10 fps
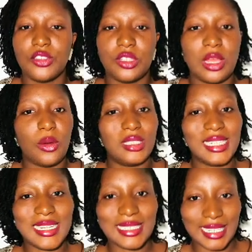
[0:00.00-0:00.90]
So now
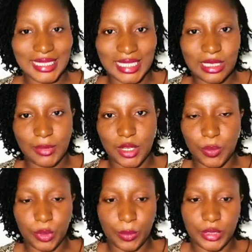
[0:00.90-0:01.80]
under this edit
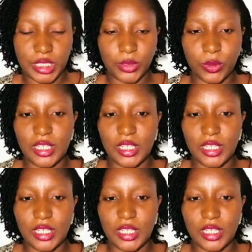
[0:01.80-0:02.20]
menu properties,